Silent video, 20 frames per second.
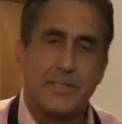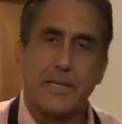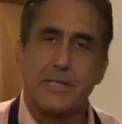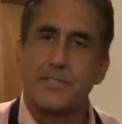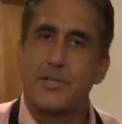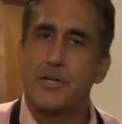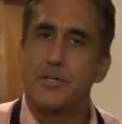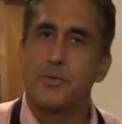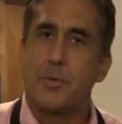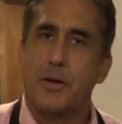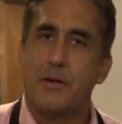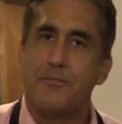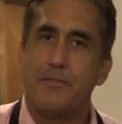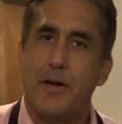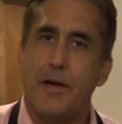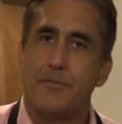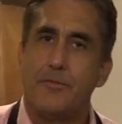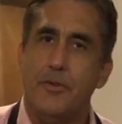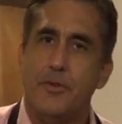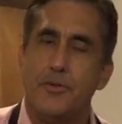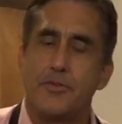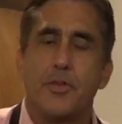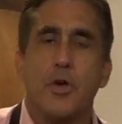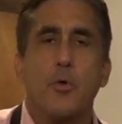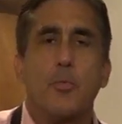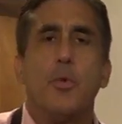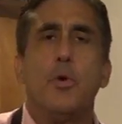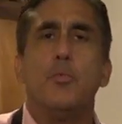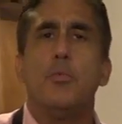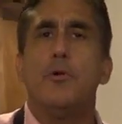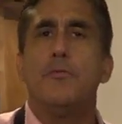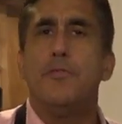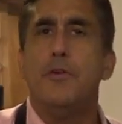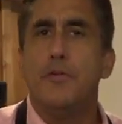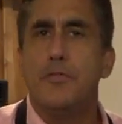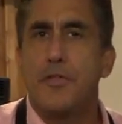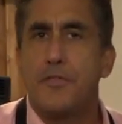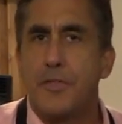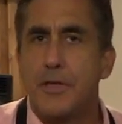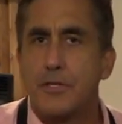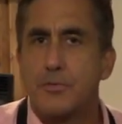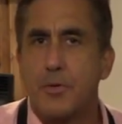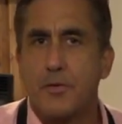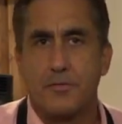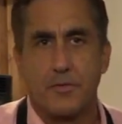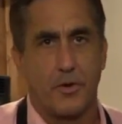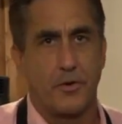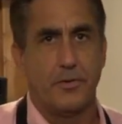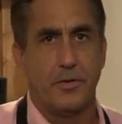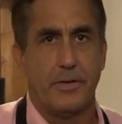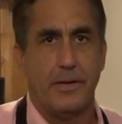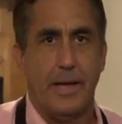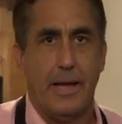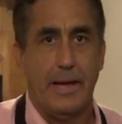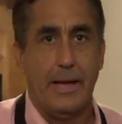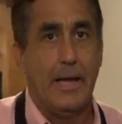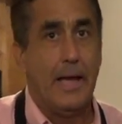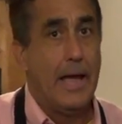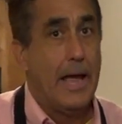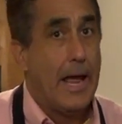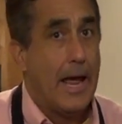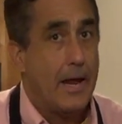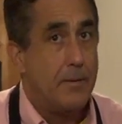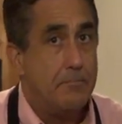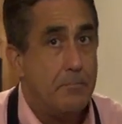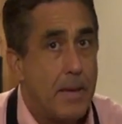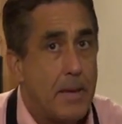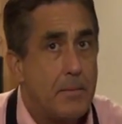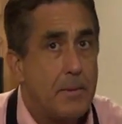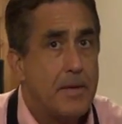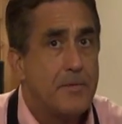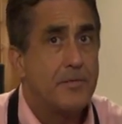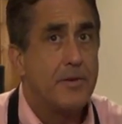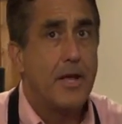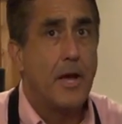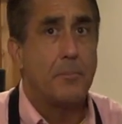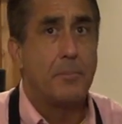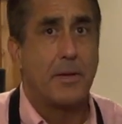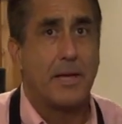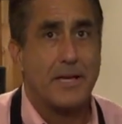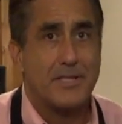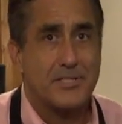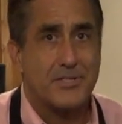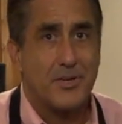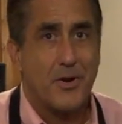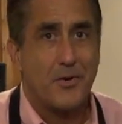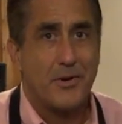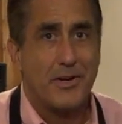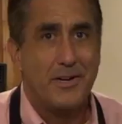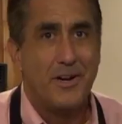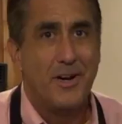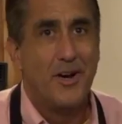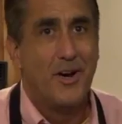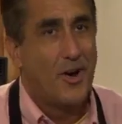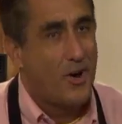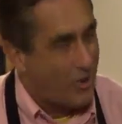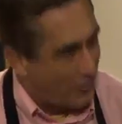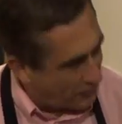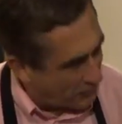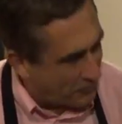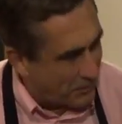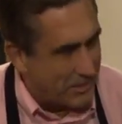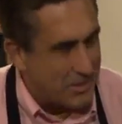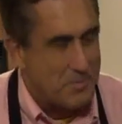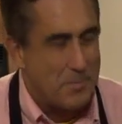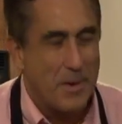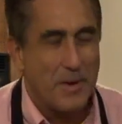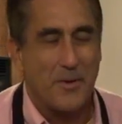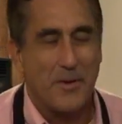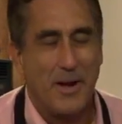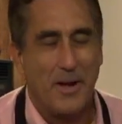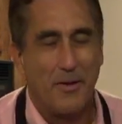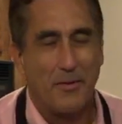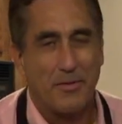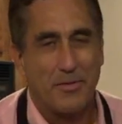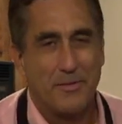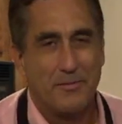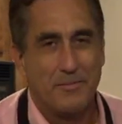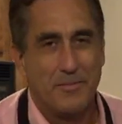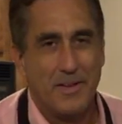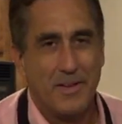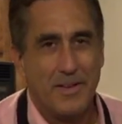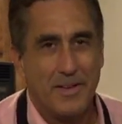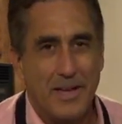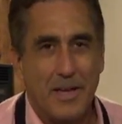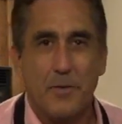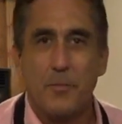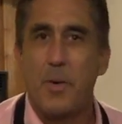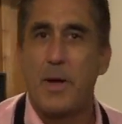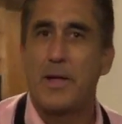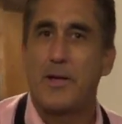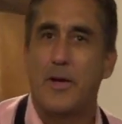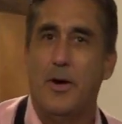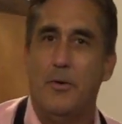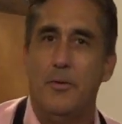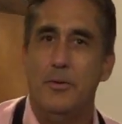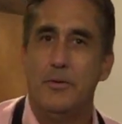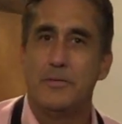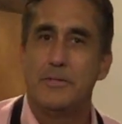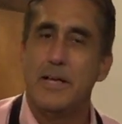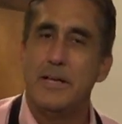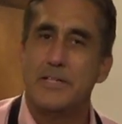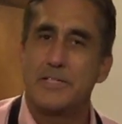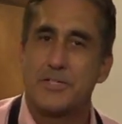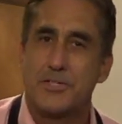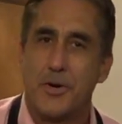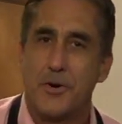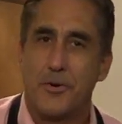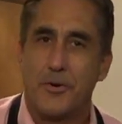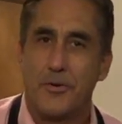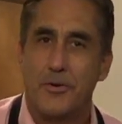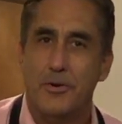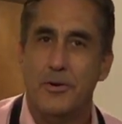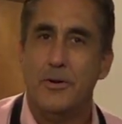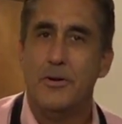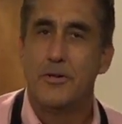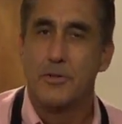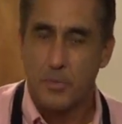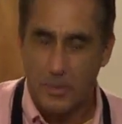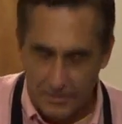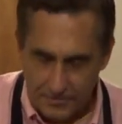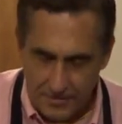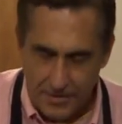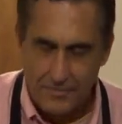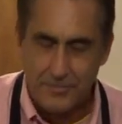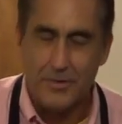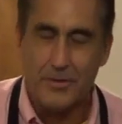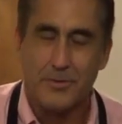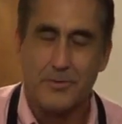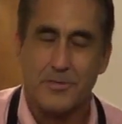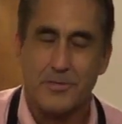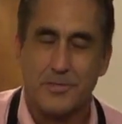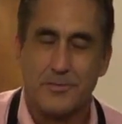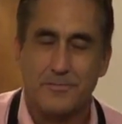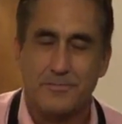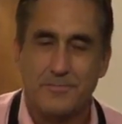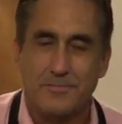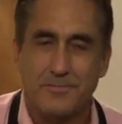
6 on 25 News, we'll review the things we've learned today and maybe even help you get started on the way to better health. In Waco, Dennis Turner, 25 News.